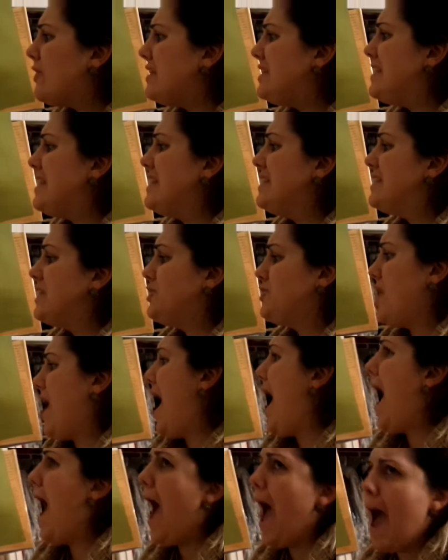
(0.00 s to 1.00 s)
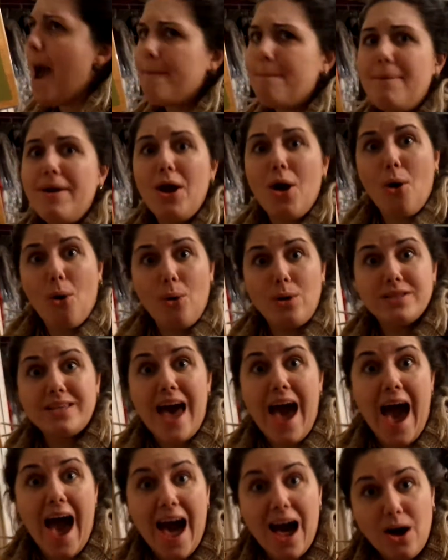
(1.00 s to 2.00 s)
see such a happy old
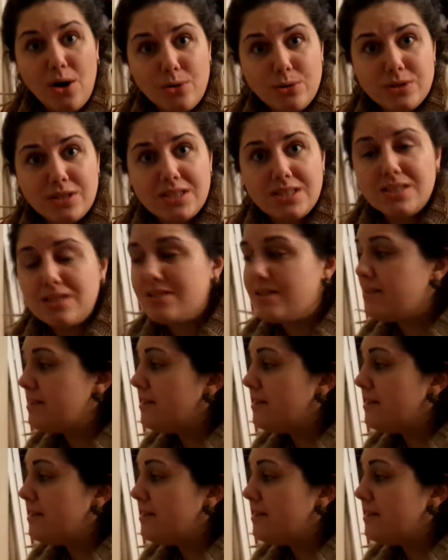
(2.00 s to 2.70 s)
house?"